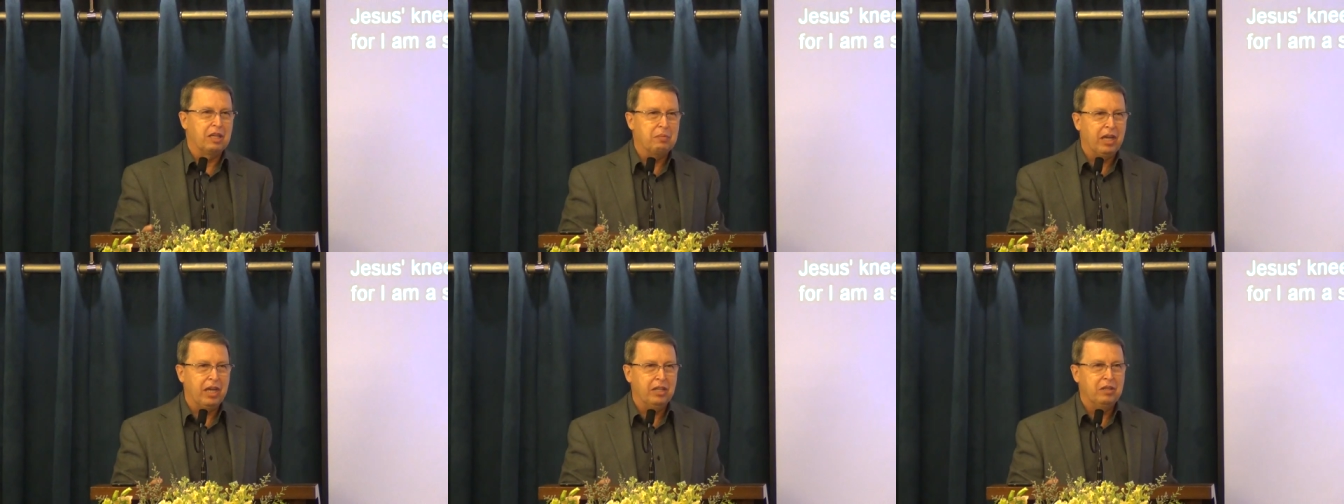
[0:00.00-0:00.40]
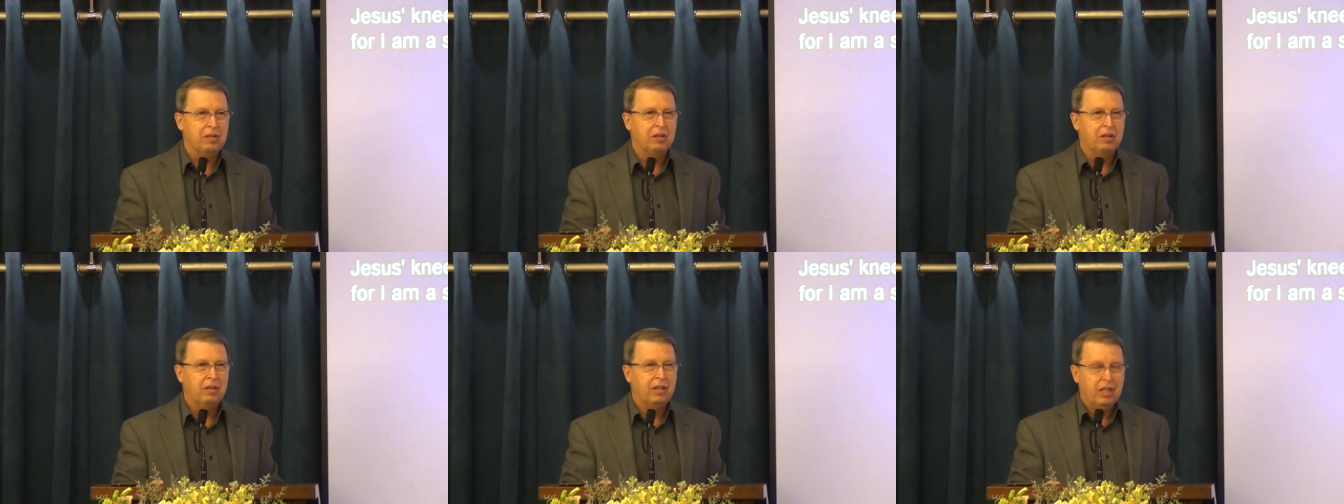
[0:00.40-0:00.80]
Amen?
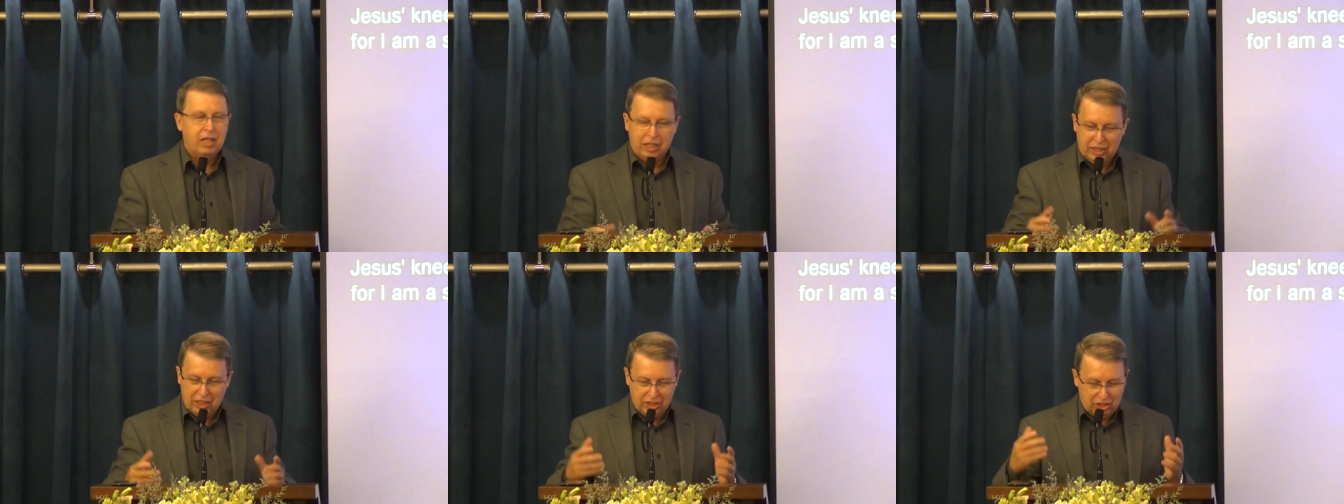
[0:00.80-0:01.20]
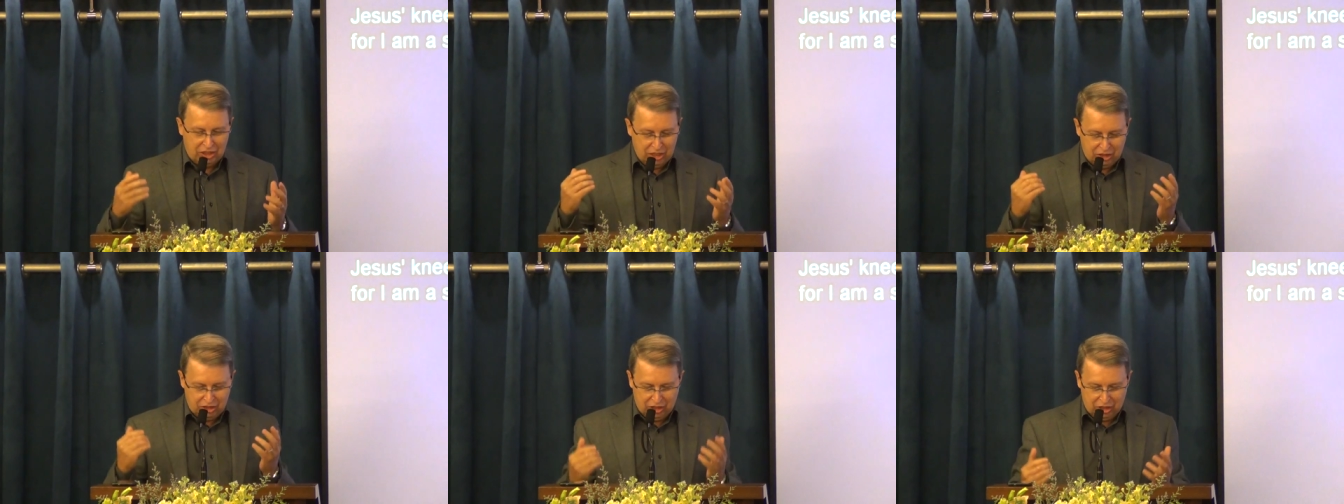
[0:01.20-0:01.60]
Amen. This
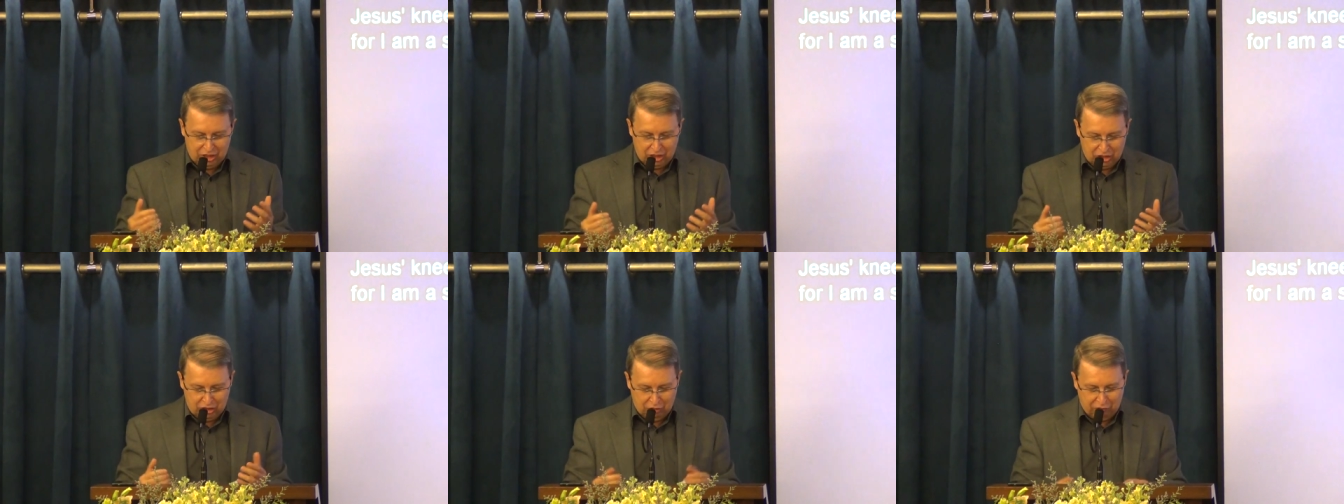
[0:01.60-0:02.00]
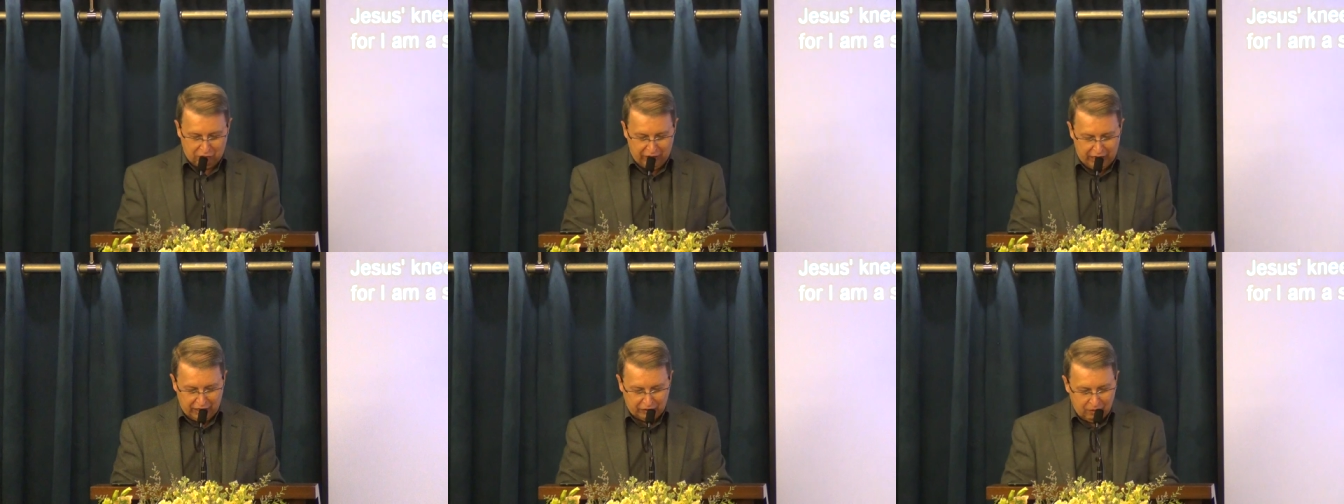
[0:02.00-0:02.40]
is a
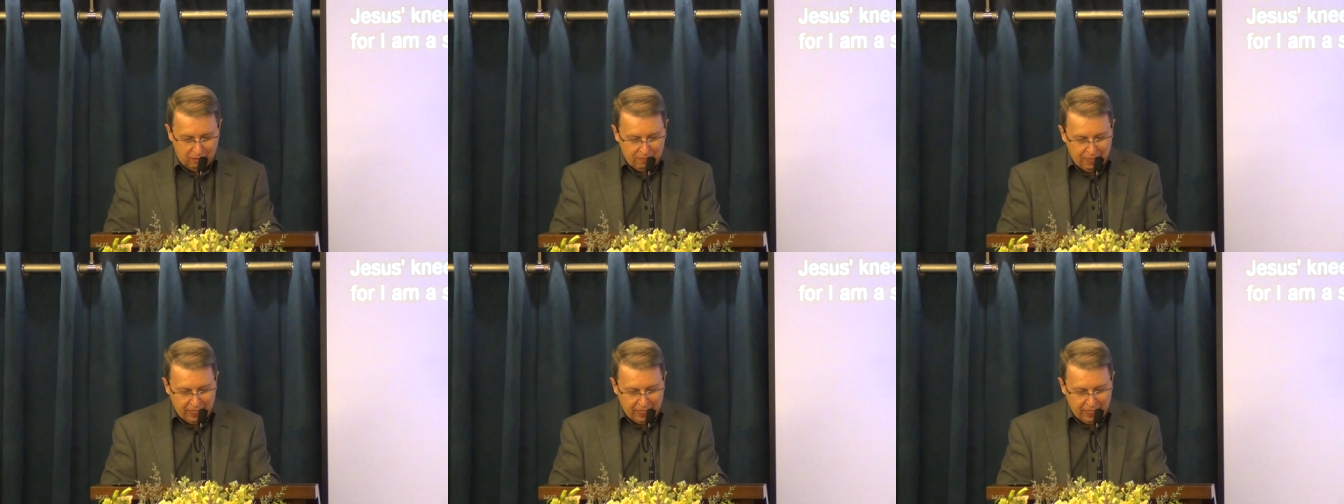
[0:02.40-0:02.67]
fact.